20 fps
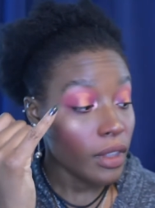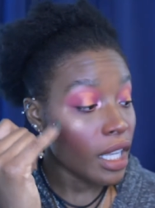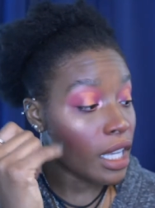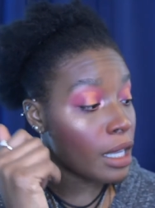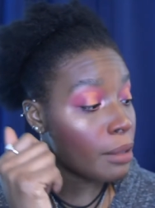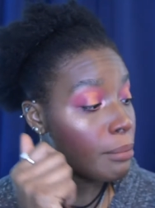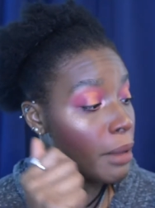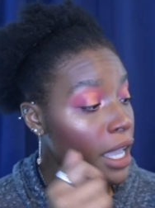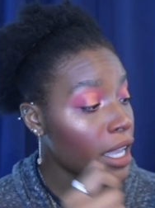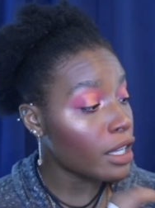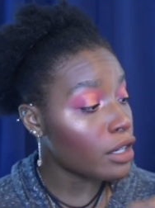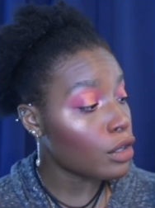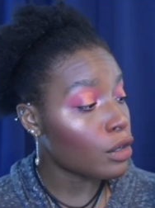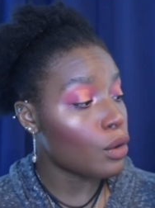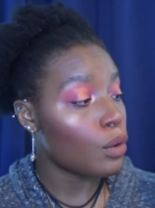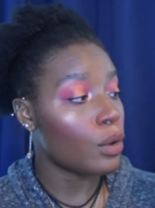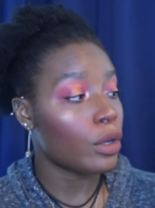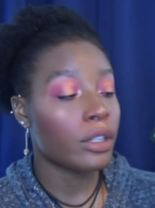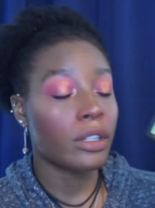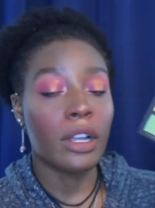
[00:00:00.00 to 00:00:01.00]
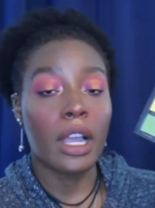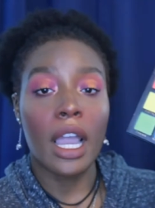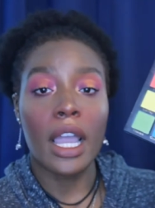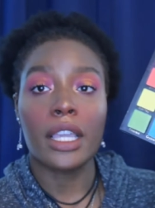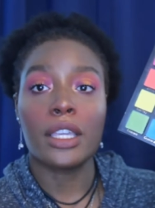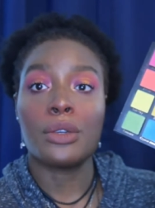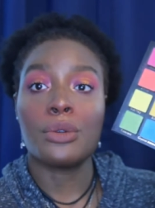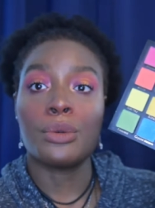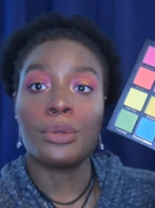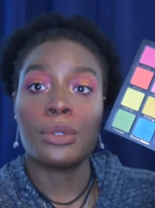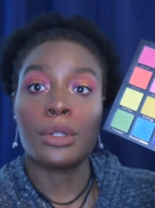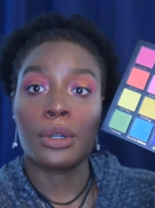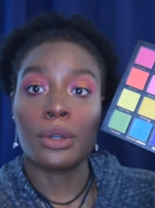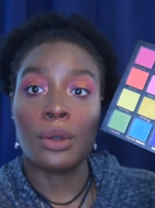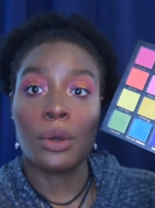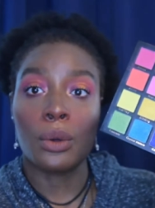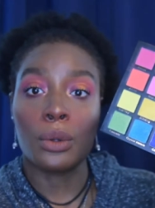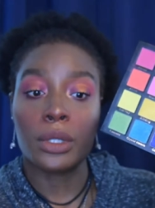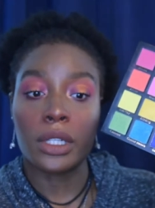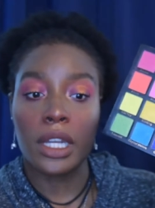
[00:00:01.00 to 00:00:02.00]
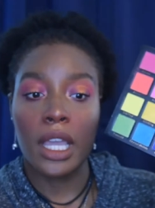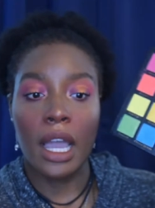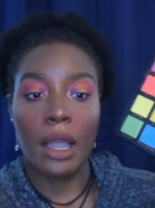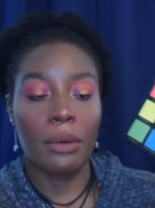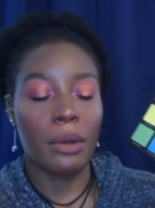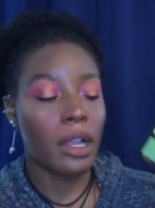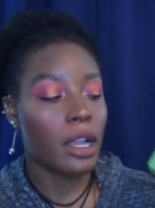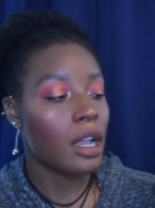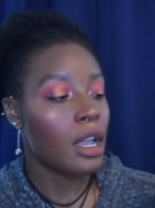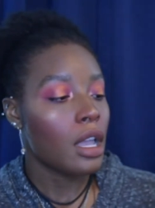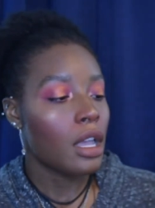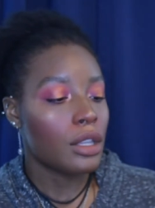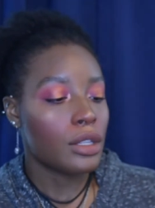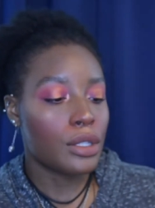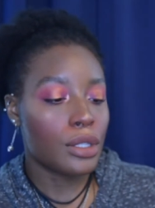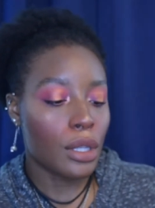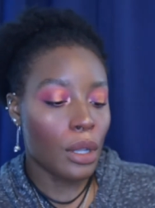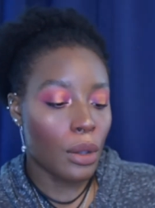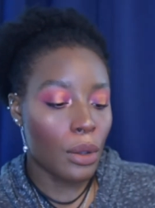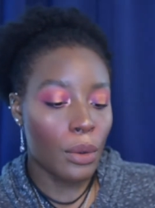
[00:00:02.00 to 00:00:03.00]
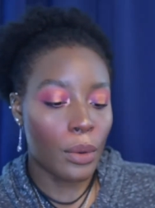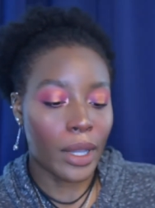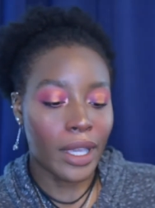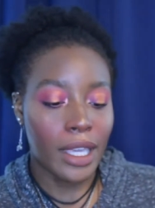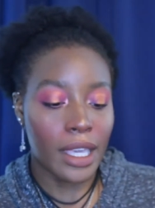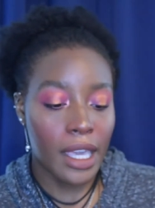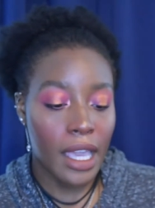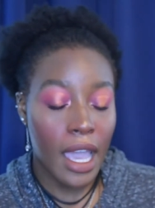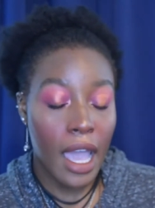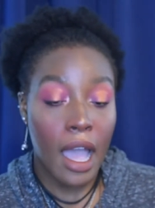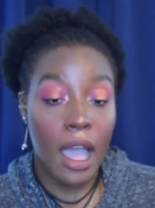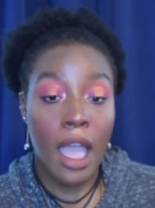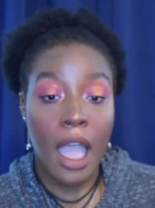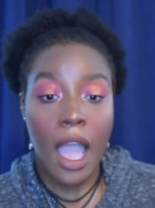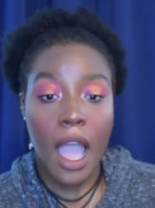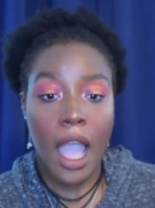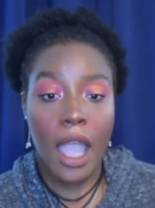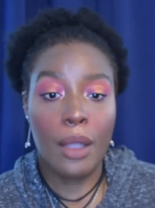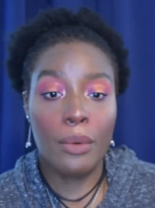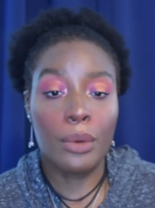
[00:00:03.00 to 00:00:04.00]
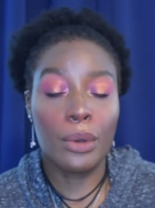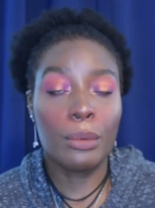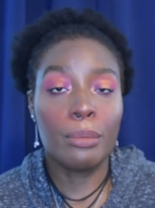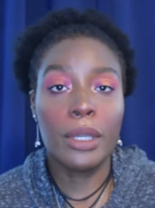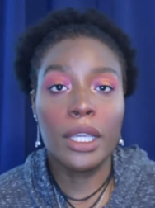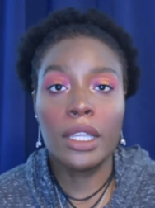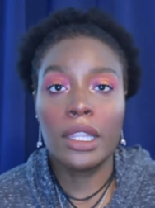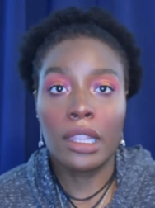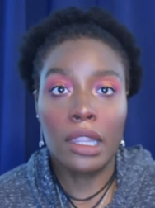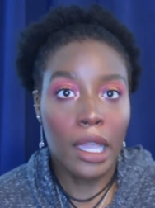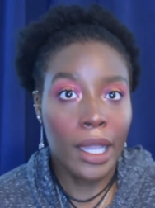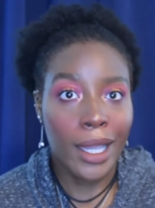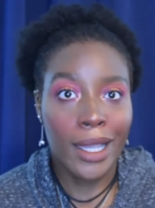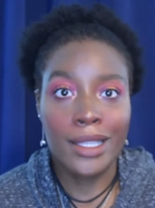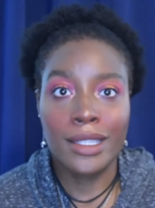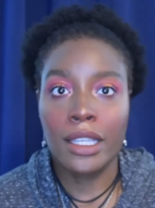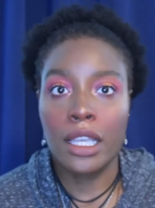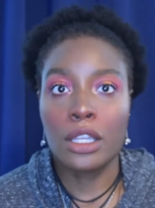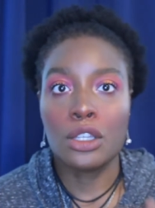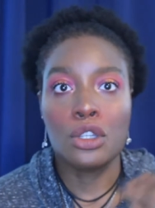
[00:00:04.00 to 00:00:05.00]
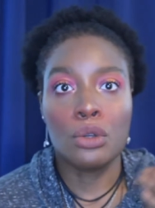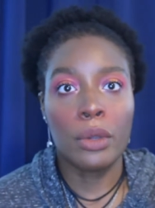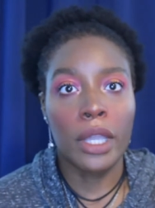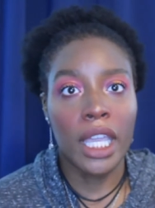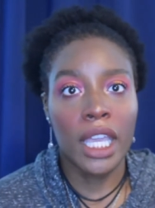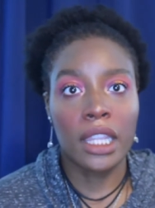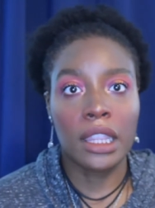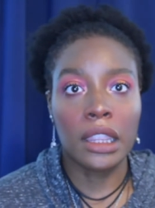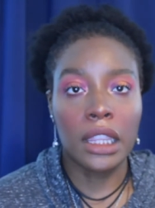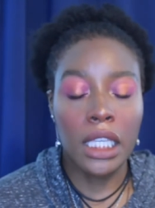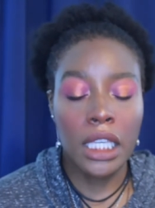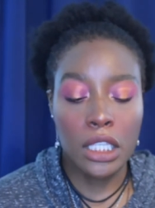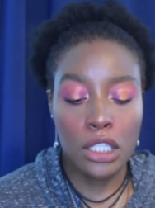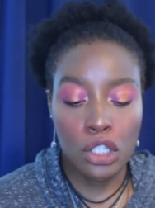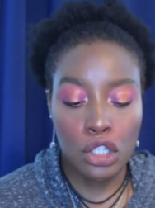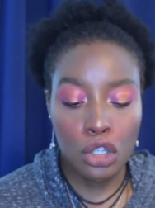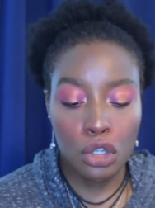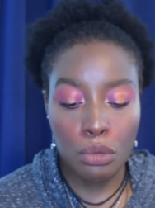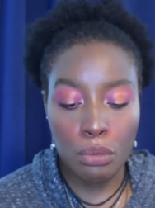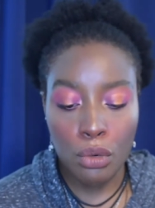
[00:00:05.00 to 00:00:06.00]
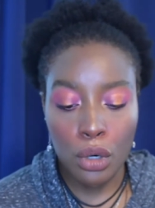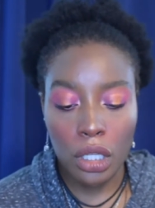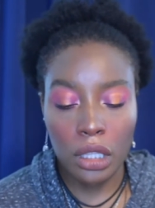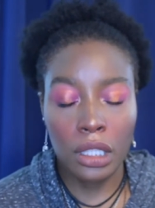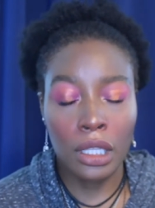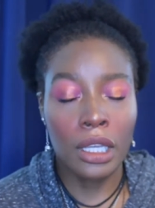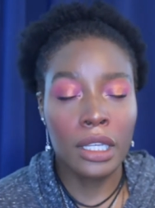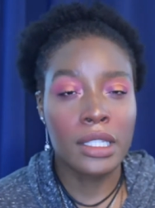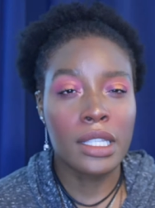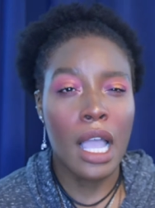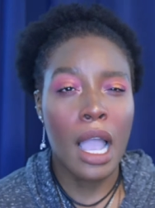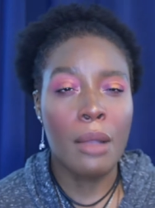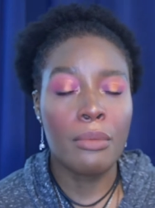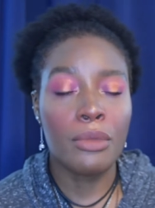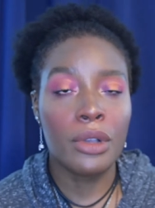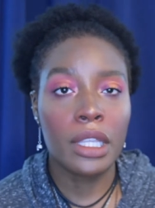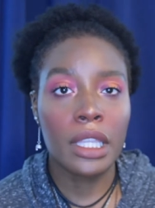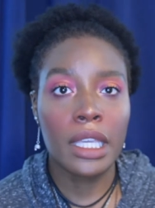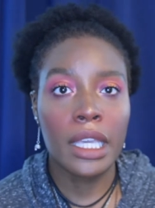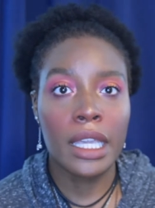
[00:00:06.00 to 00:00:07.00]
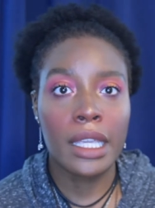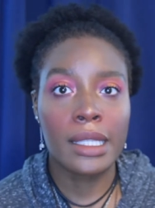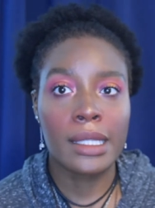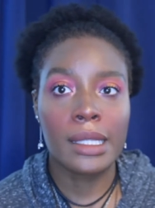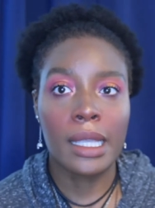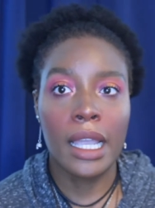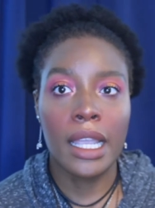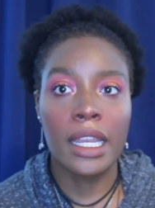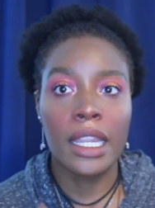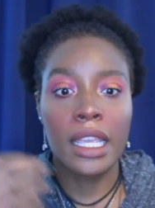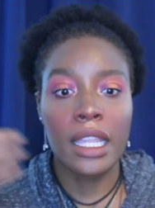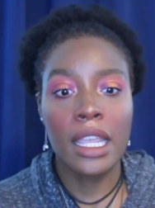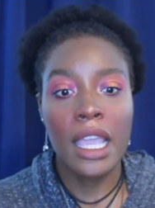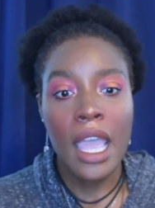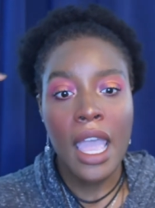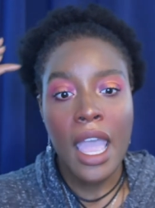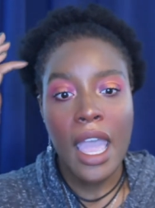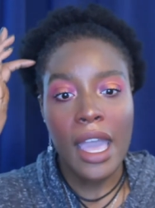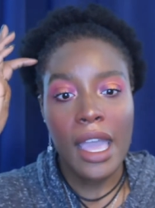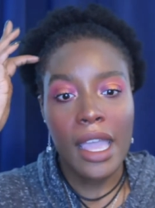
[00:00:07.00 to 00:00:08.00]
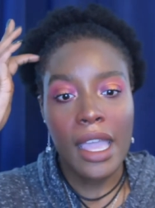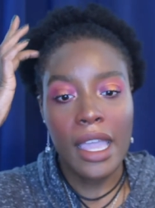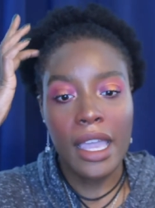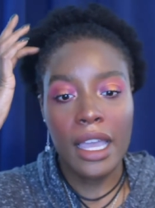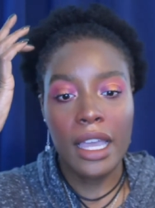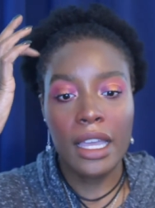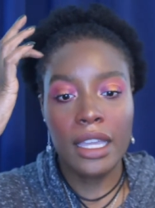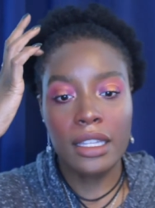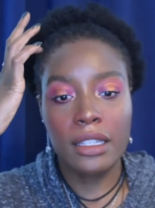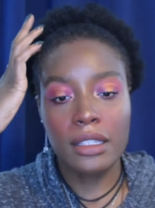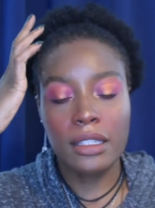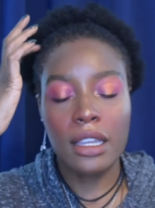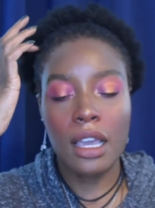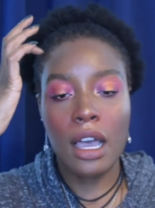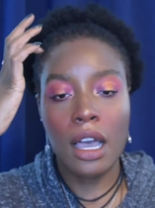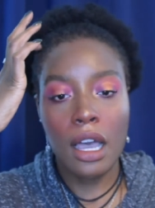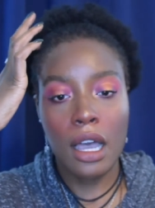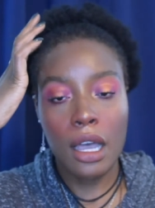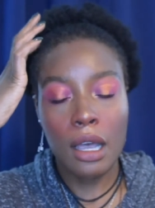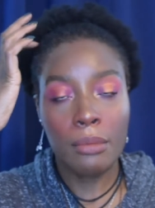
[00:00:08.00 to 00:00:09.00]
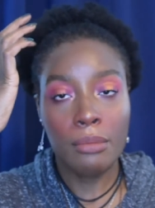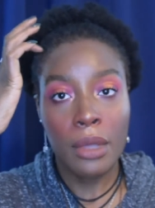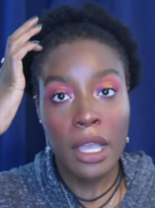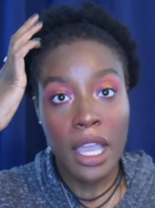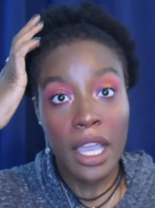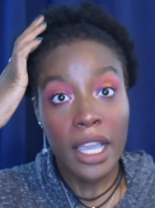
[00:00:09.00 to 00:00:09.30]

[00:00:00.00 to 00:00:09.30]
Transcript: in my inner corner I used golden hour so yeah I will be like I said doing at least two more looks I'm really excited and um,